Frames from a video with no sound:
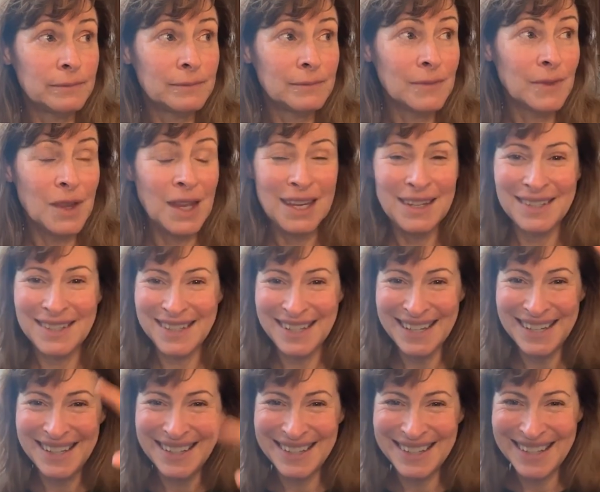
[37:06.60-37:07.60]
They
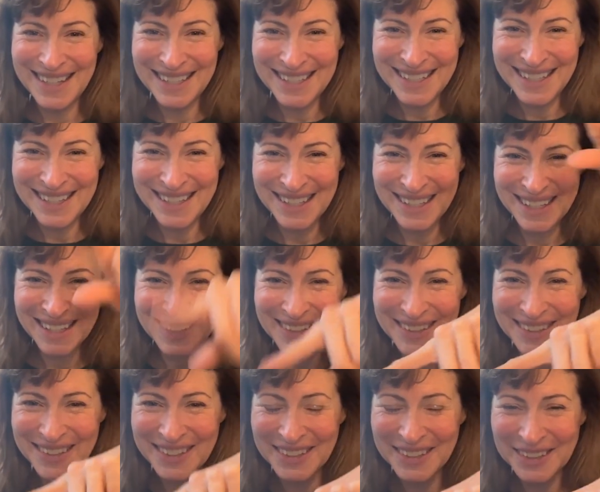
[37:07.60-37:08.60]
did the
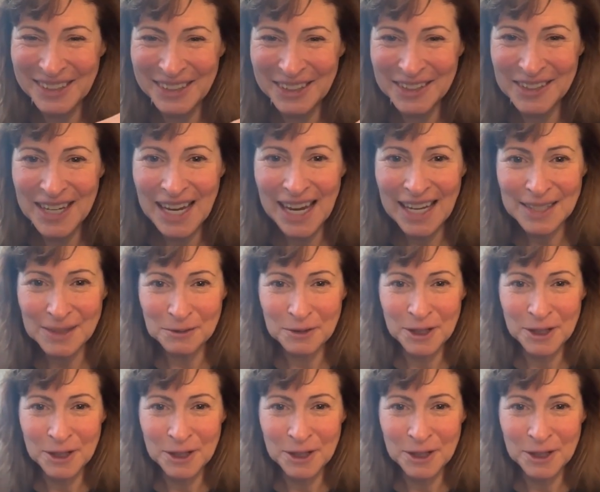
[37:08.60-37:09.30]
little test